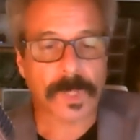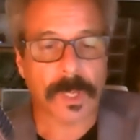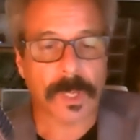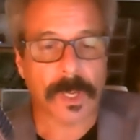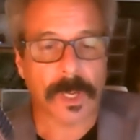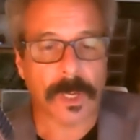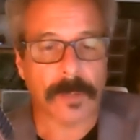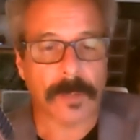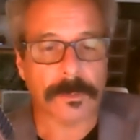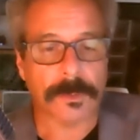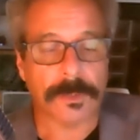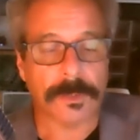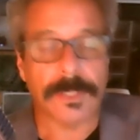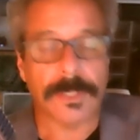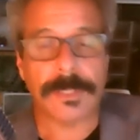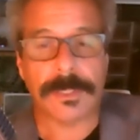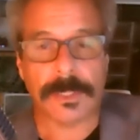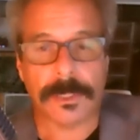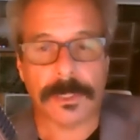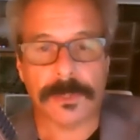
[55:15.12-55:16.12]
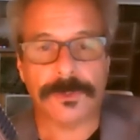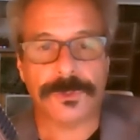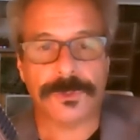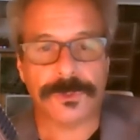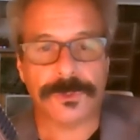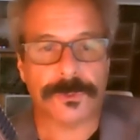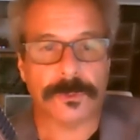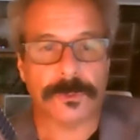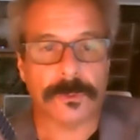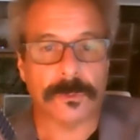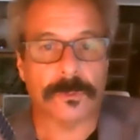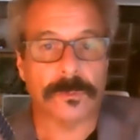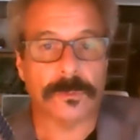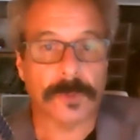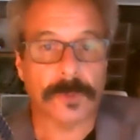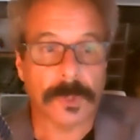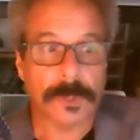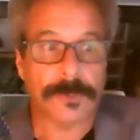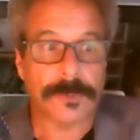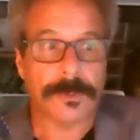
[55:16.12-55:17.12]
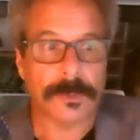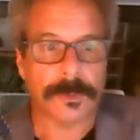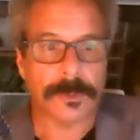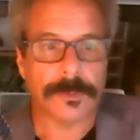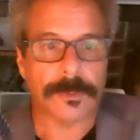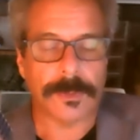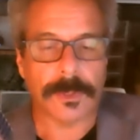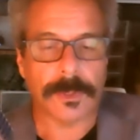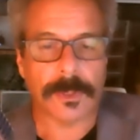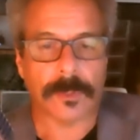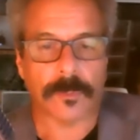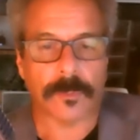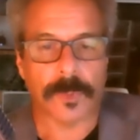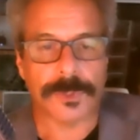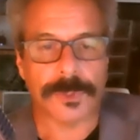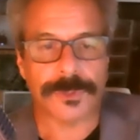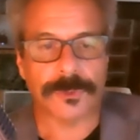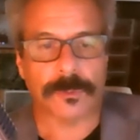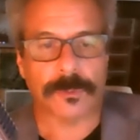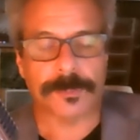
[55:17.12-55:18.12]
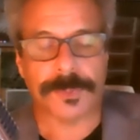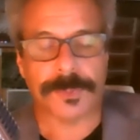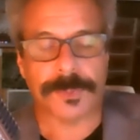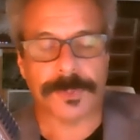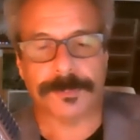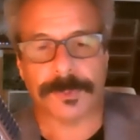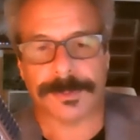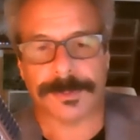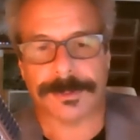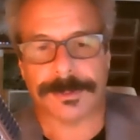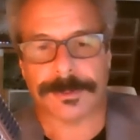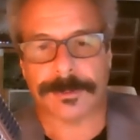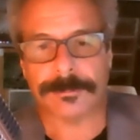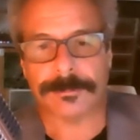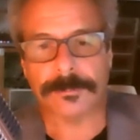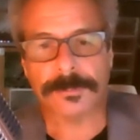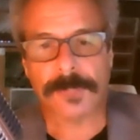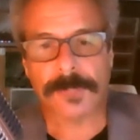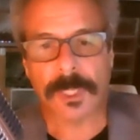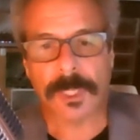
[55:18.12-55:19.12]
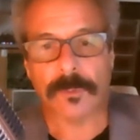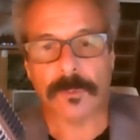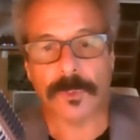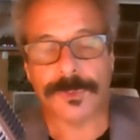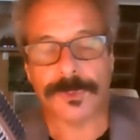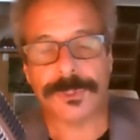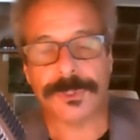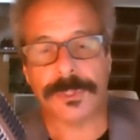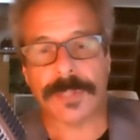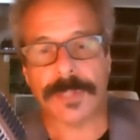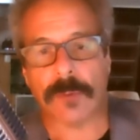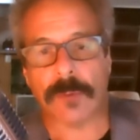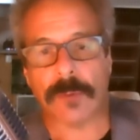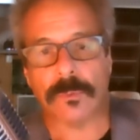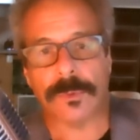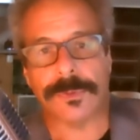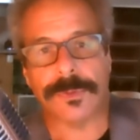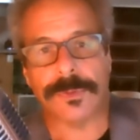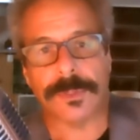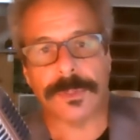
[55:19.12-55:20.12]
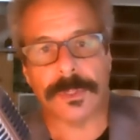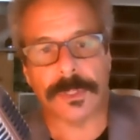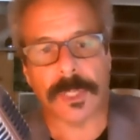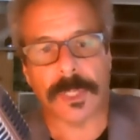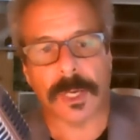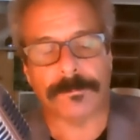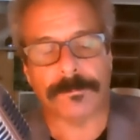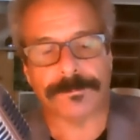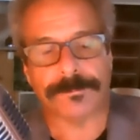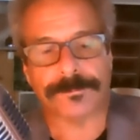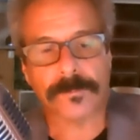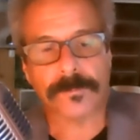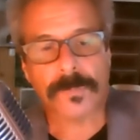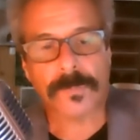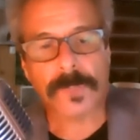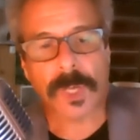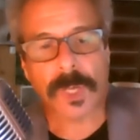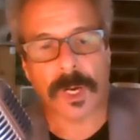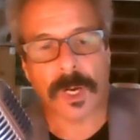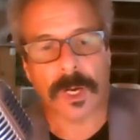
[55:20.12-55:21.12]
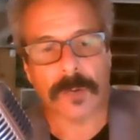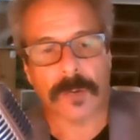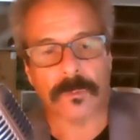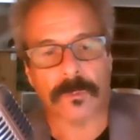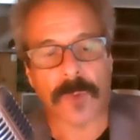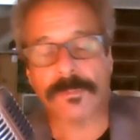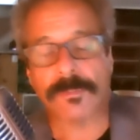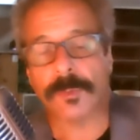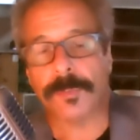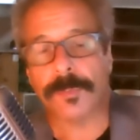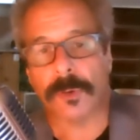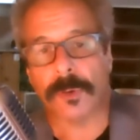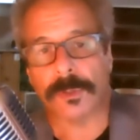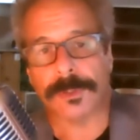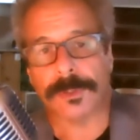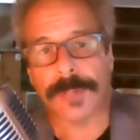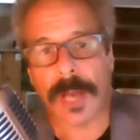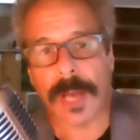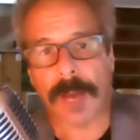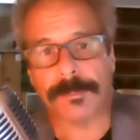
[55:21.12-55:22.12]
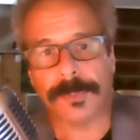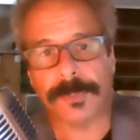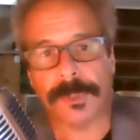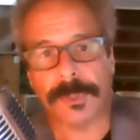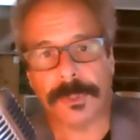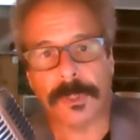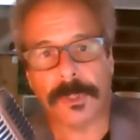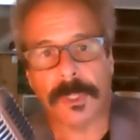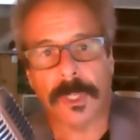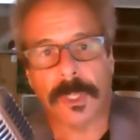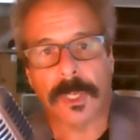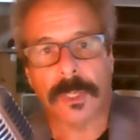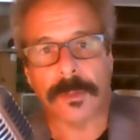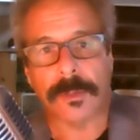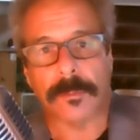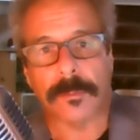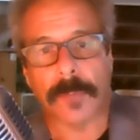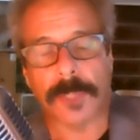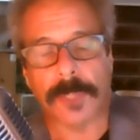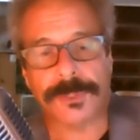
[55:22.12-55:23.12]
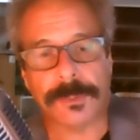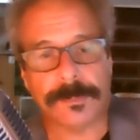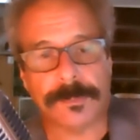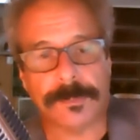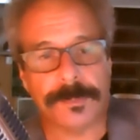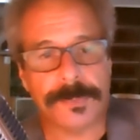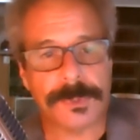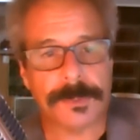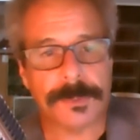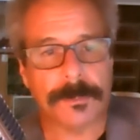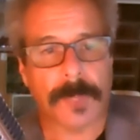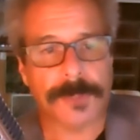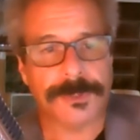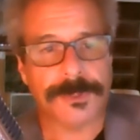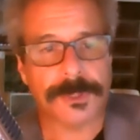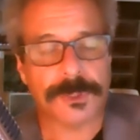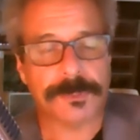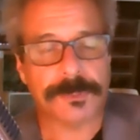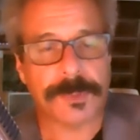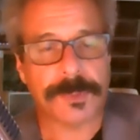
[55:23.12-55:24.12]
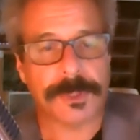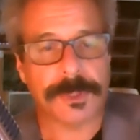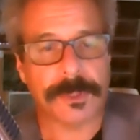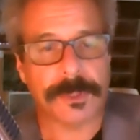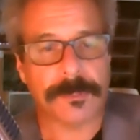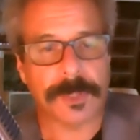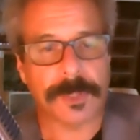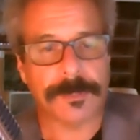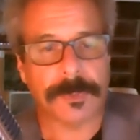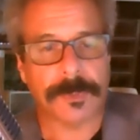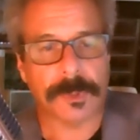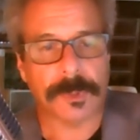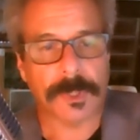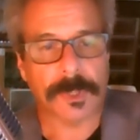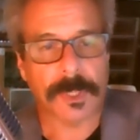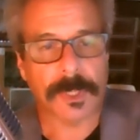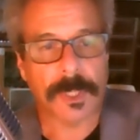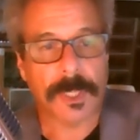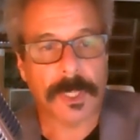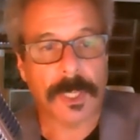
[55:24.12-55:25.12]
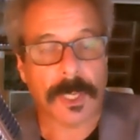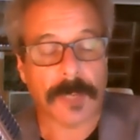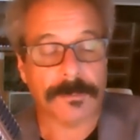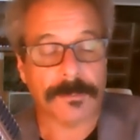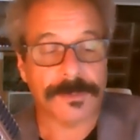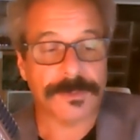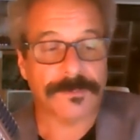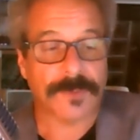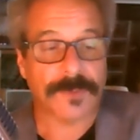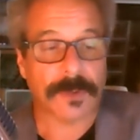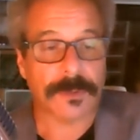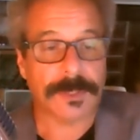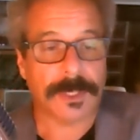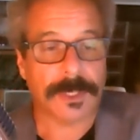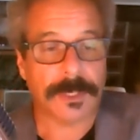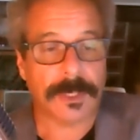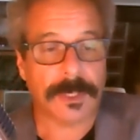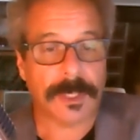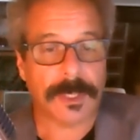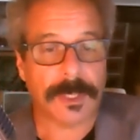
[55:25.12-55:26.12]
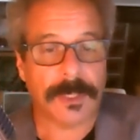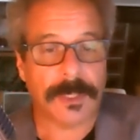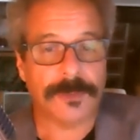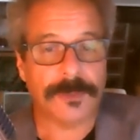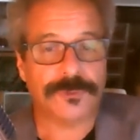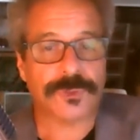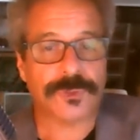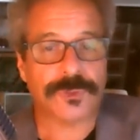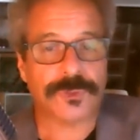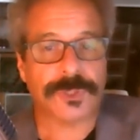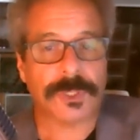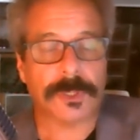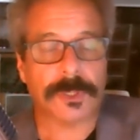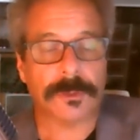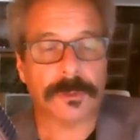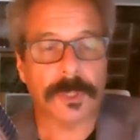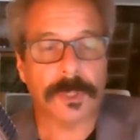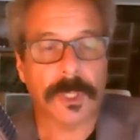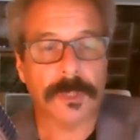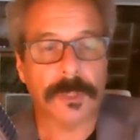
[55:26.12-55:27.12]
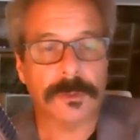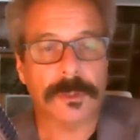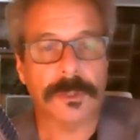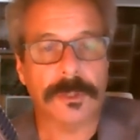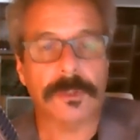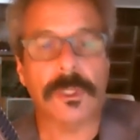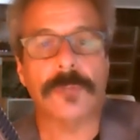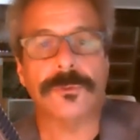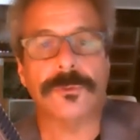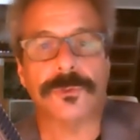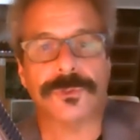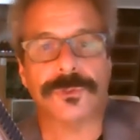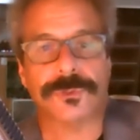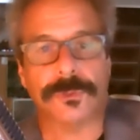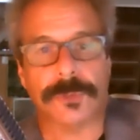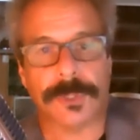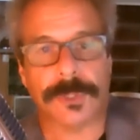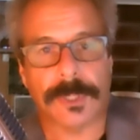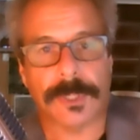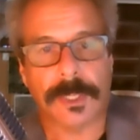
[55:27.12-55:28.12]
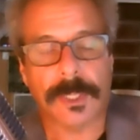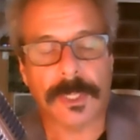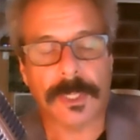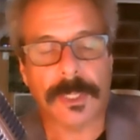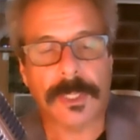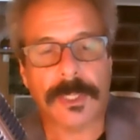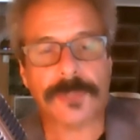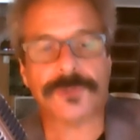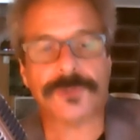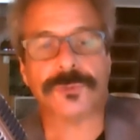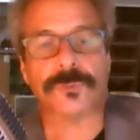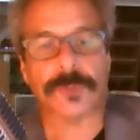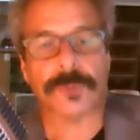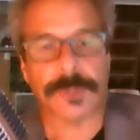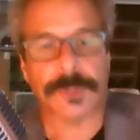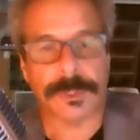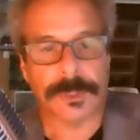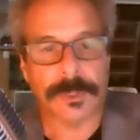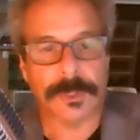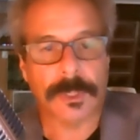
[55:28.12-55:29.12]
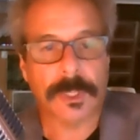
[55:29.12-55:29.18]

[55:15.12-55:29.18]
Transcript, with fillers: uh, lineage to the, the, original people here. We see that with the um, uh, Ramapo Lenape, mm-hmm. the Munsee, Munsee speaking people. I um, mean, it's a very hi- interesting, little understood history